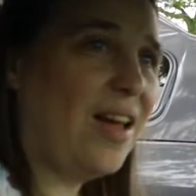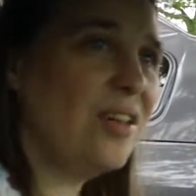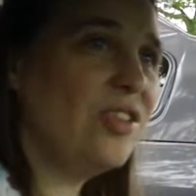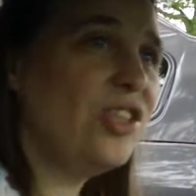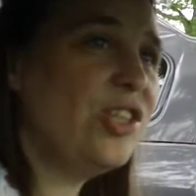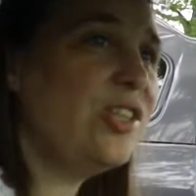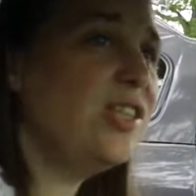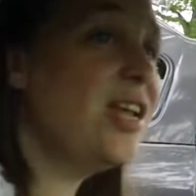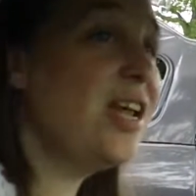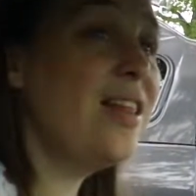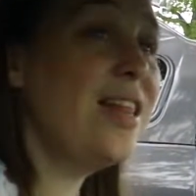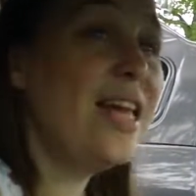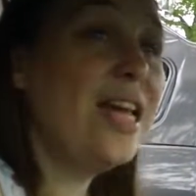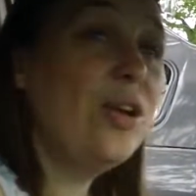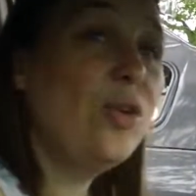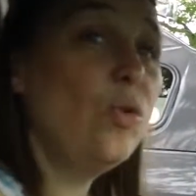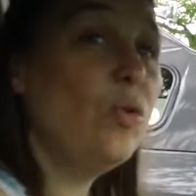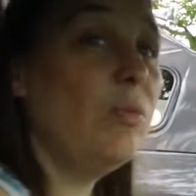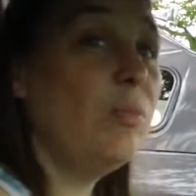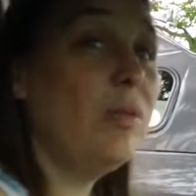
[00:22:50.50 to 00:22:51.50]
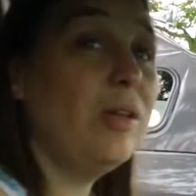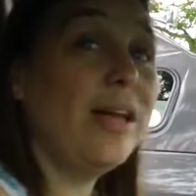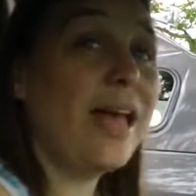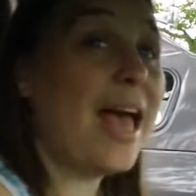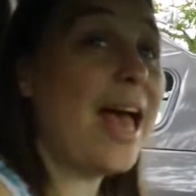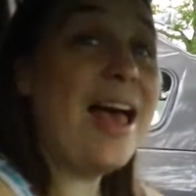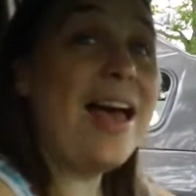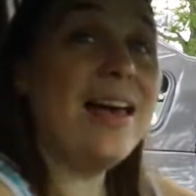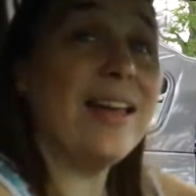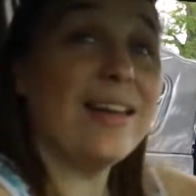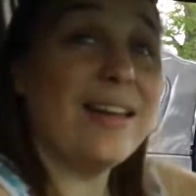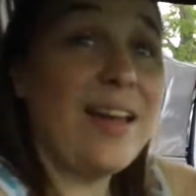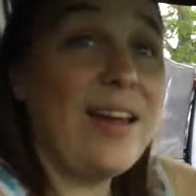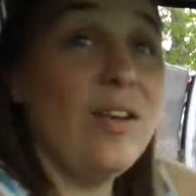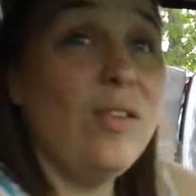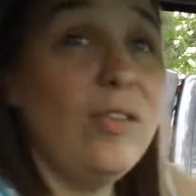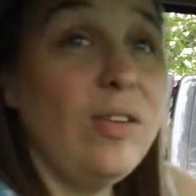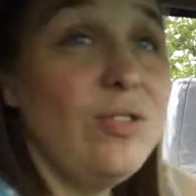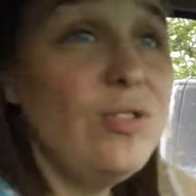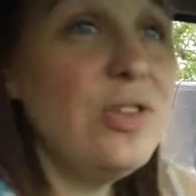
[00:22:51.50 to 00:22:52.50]
She's not like a normal cat. I
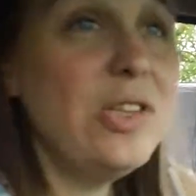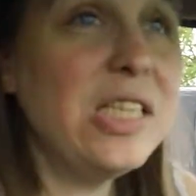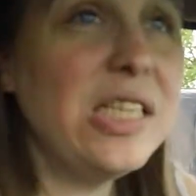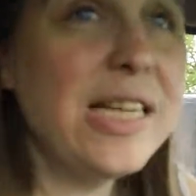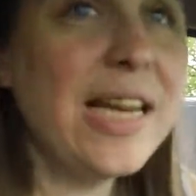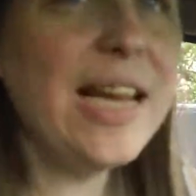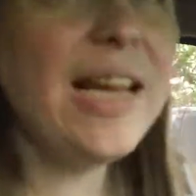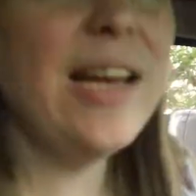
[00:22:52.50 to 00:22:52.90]
don't understand.